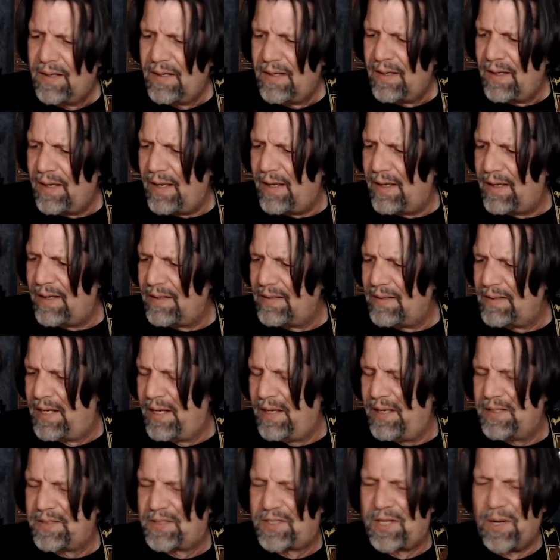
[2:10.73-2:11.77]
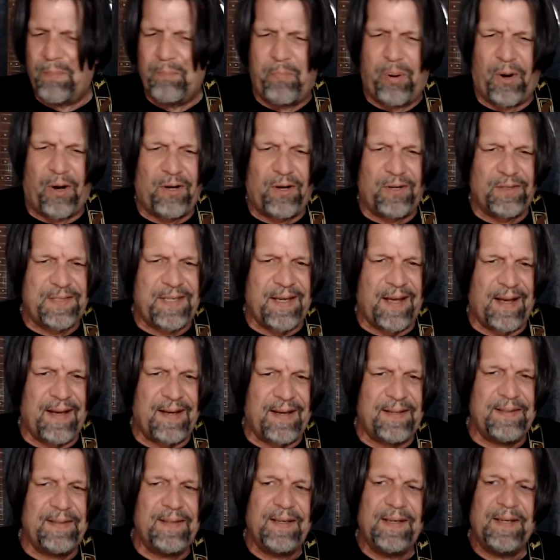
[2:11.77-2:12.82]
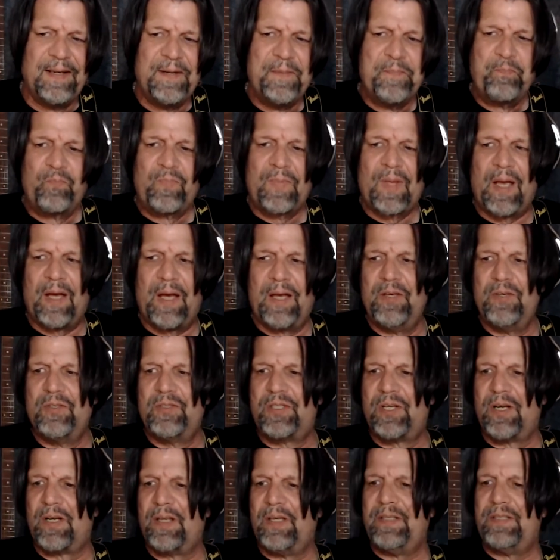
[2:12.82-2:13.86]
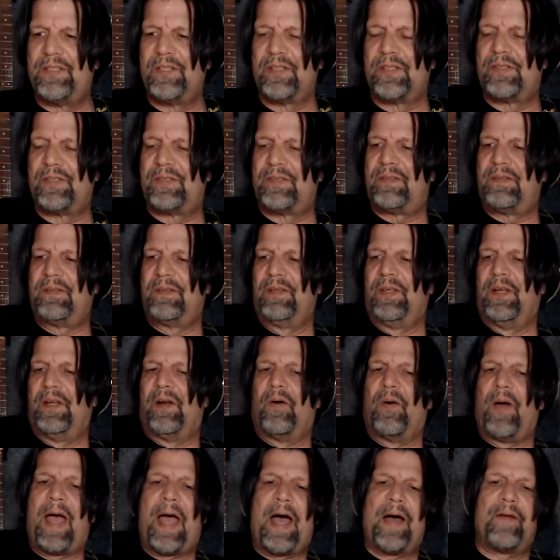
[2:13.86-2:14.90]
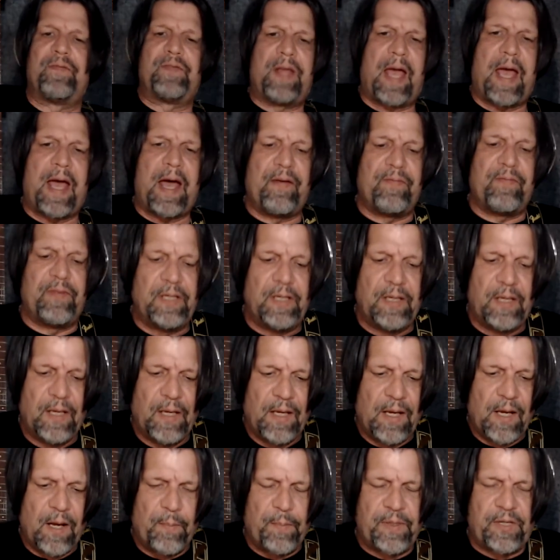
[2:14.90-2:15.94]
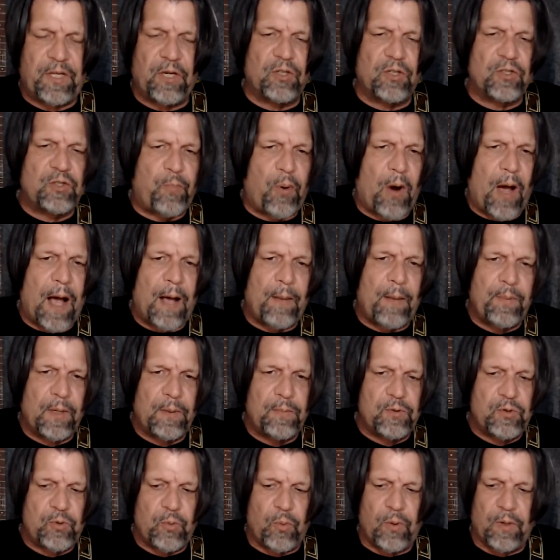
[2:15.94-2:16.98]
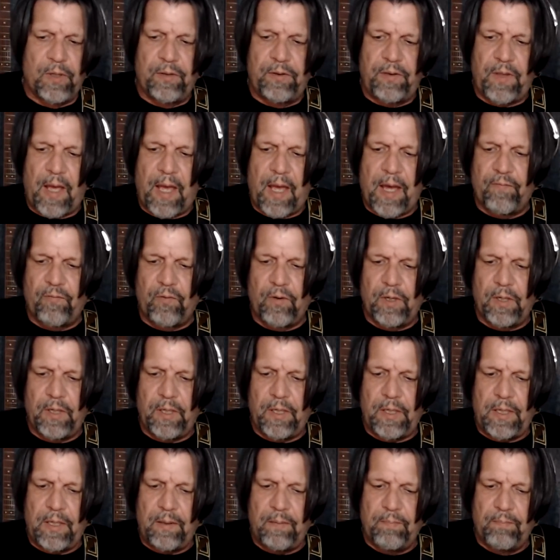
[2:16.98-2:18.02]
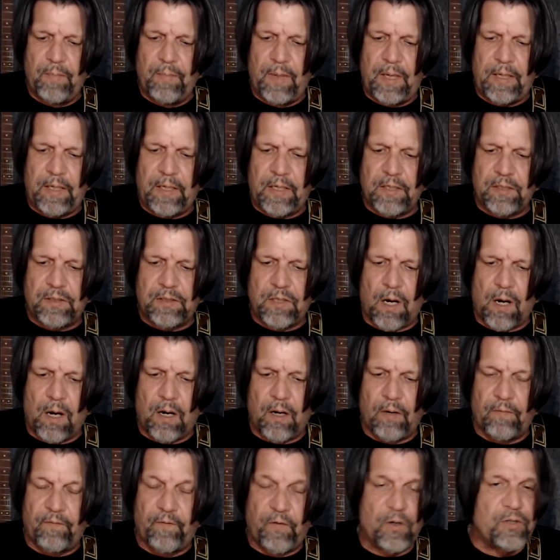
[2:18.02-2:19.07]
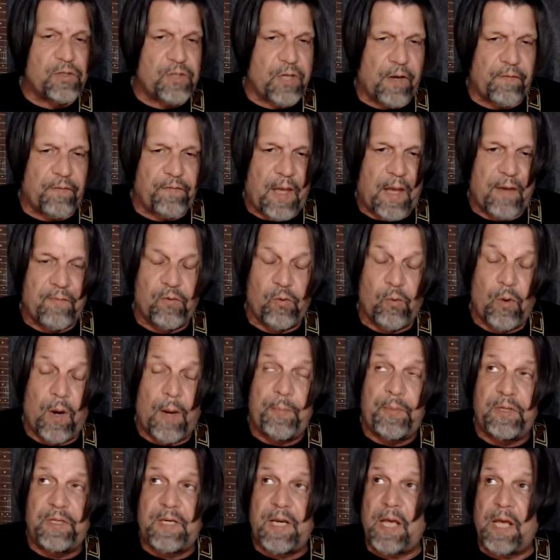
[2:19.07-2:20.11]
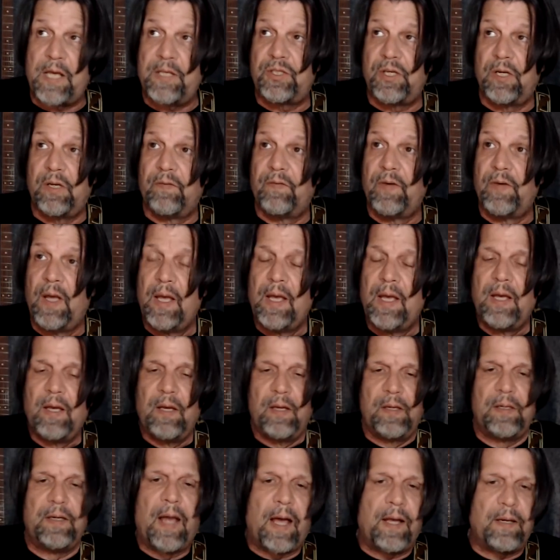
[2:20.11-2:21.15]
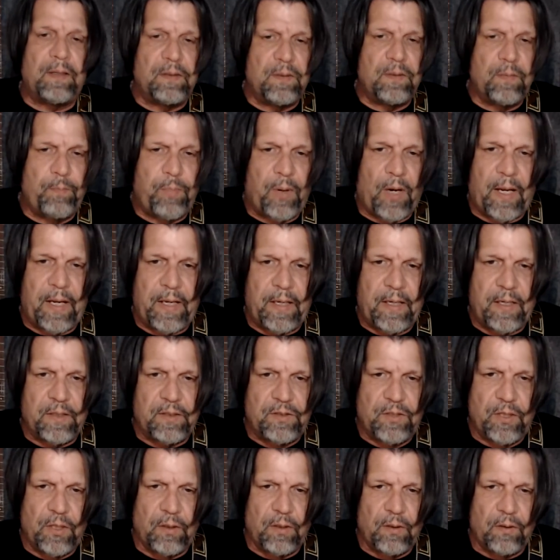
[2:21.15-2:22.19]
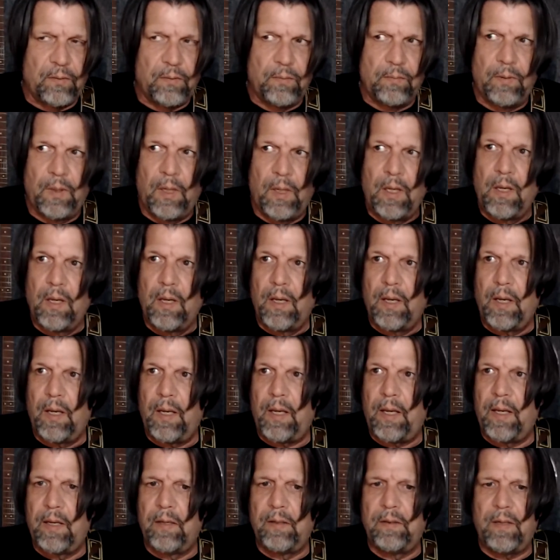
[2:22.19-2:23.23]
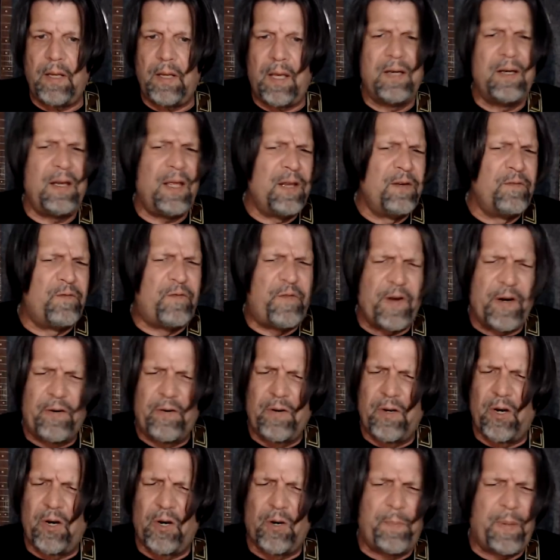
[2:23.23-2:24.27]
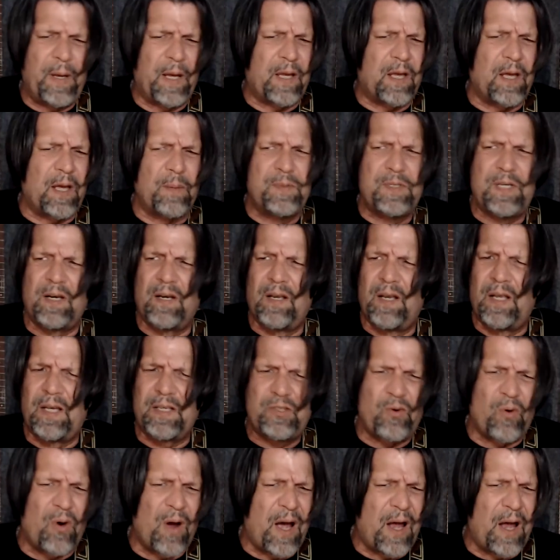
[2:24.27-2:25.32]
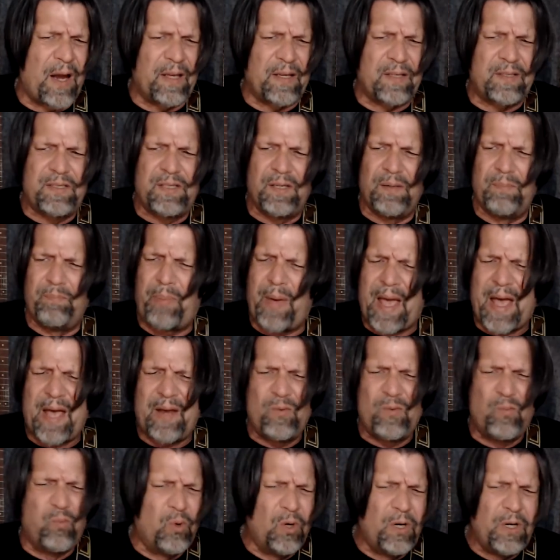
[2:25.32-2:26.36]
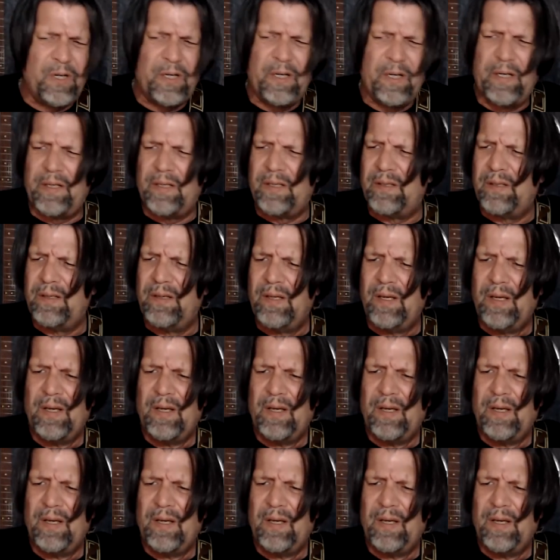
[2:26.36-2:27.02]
and it's a bolt-on, I usually just, have to have it. But there's problems with every mini guitar. First off, they have a reputation of not playing in tune and inferior pickups and electronics and bad wood and